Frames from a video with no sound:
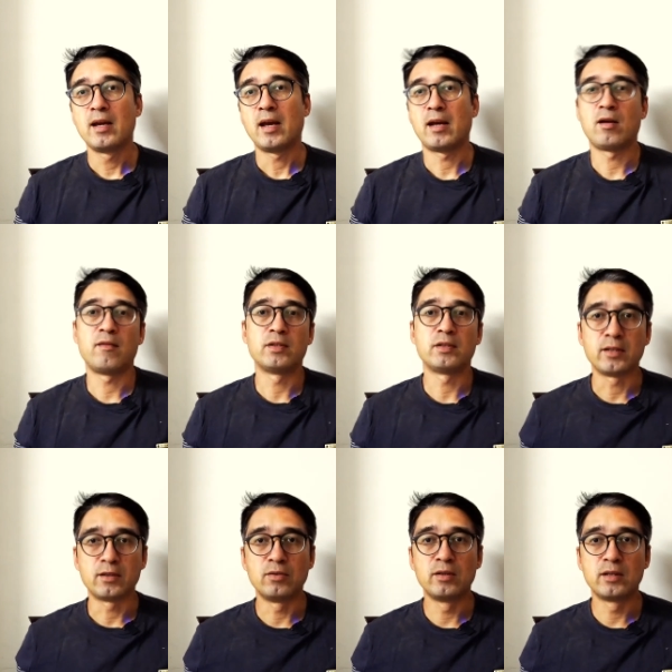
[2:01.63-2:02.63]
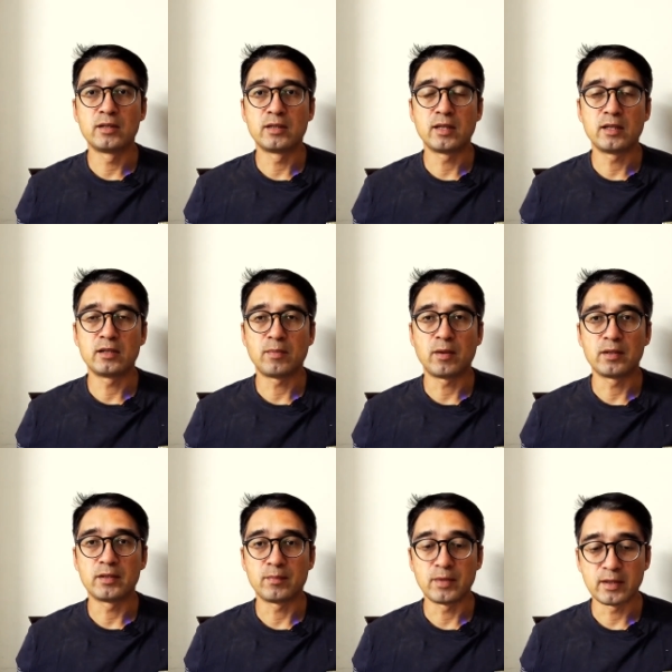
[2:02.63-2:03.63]
And obviously Google doesn't tell us about
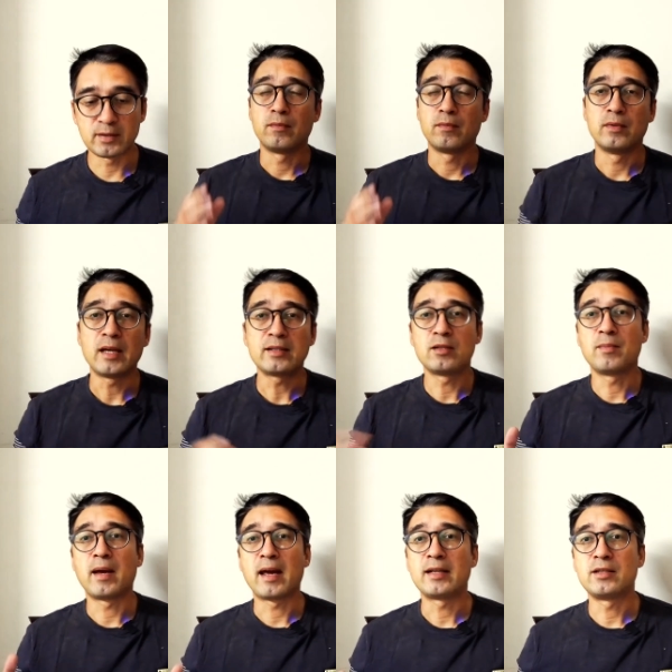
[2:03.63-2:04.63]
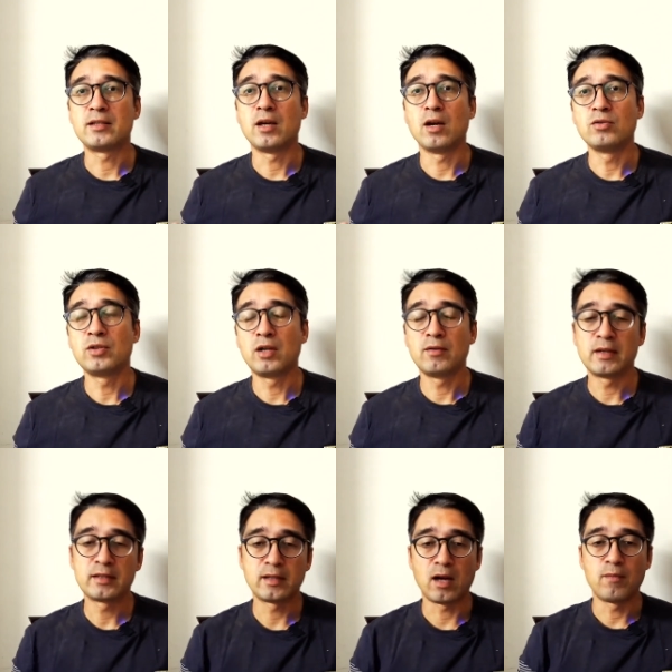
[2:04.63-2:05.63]
these updates. Next is my SEO
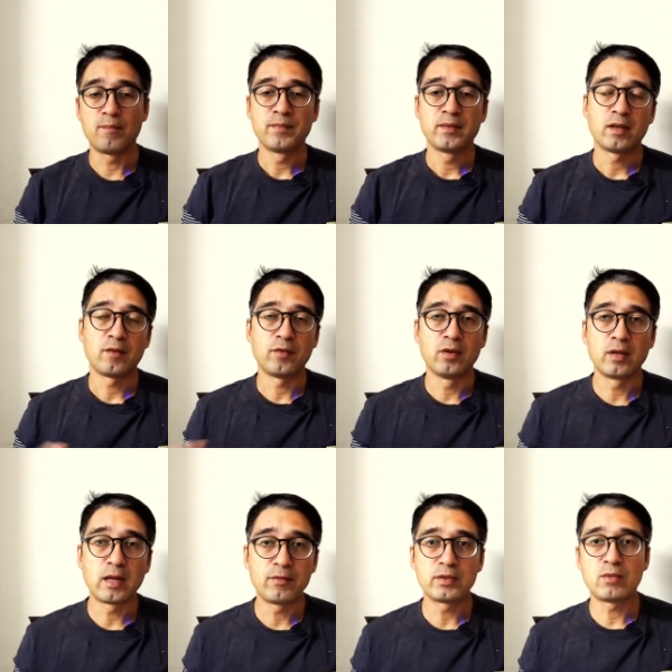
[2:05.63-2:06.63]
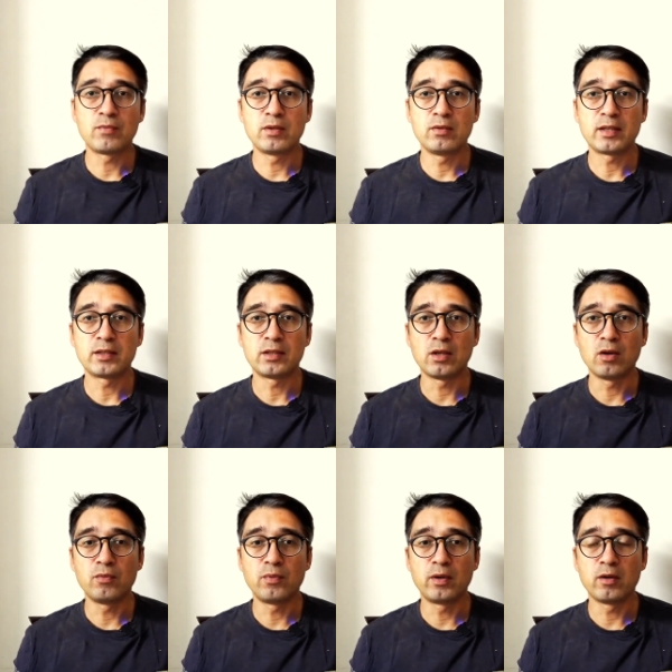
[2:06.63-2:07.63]
service. Now, if you're looking for someone to do
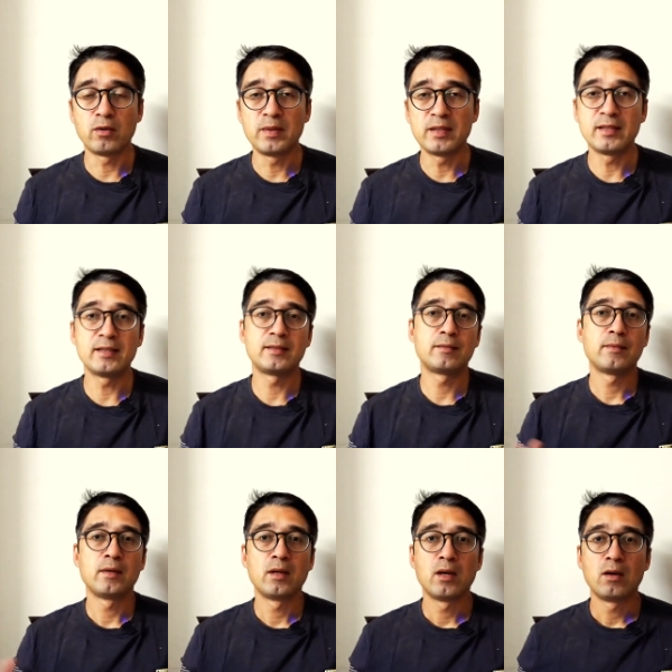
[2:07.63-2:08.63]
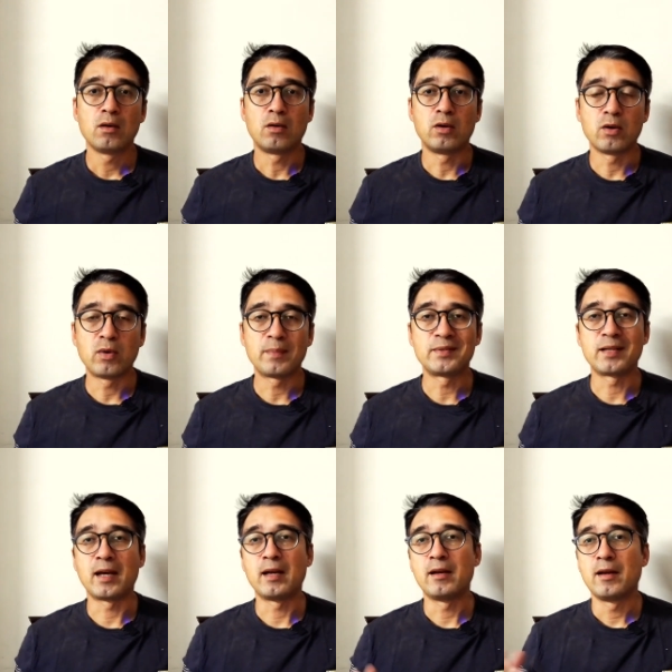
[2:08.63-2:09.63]
SEO for your business or your
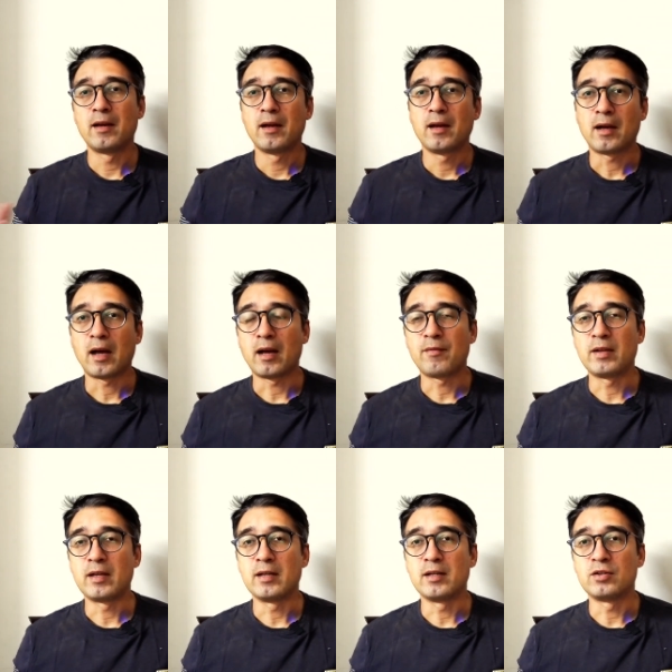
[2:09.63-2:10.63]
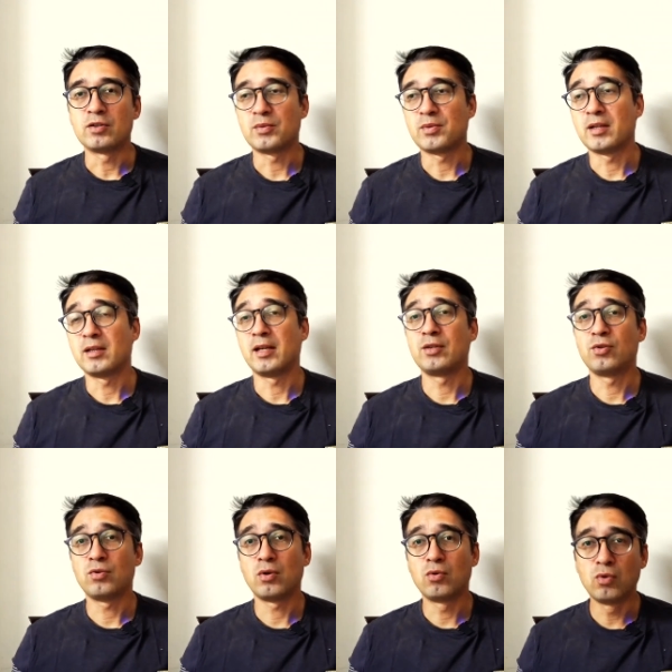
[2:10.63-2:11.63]
website, I have a link in the description that takes you
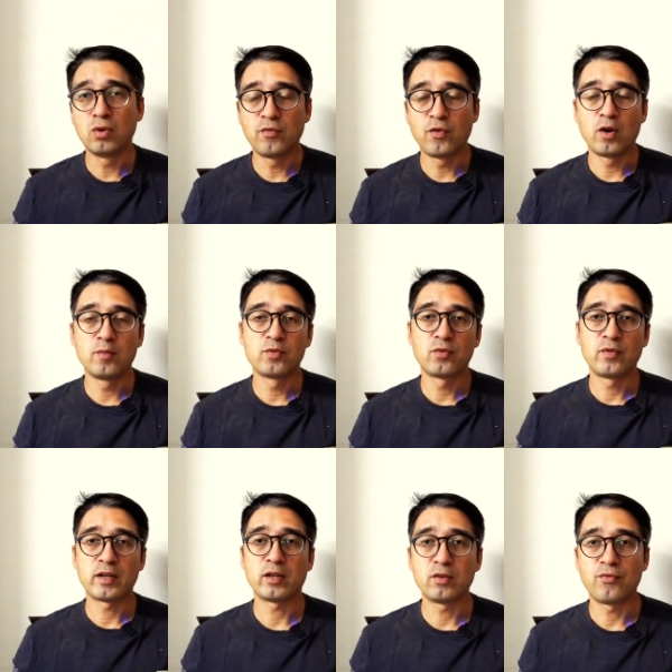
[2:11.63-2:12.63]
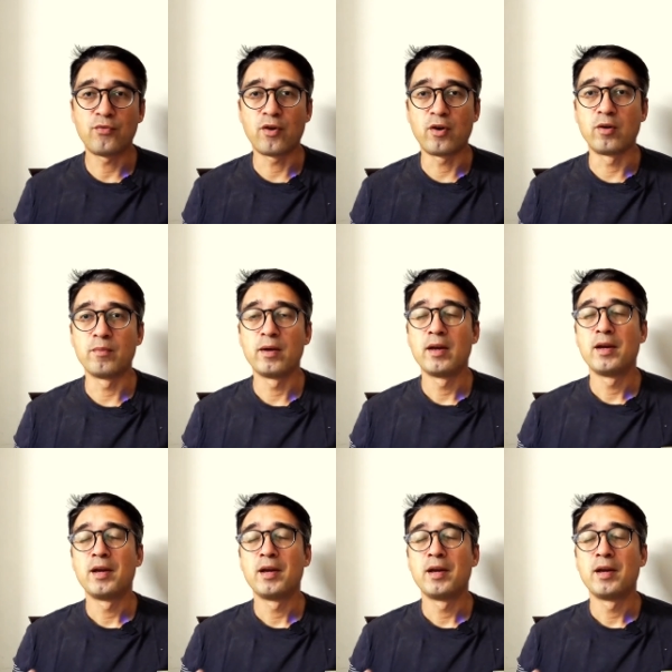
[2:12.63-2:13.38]
to Google Forms, fill out the form,